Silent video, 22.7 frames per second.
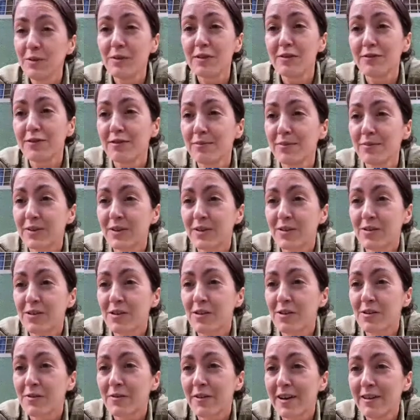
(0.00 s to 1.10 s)
of the
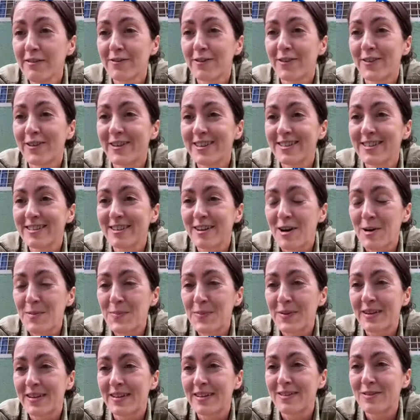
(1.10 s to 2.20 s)
beautiful Budongo
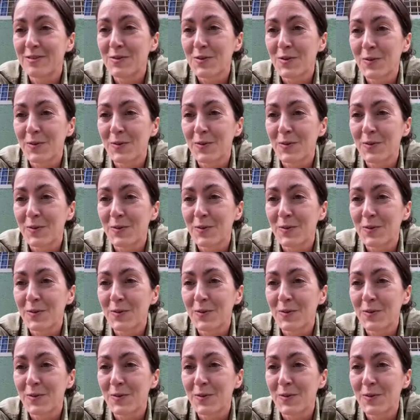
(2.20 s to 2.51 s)
rainforest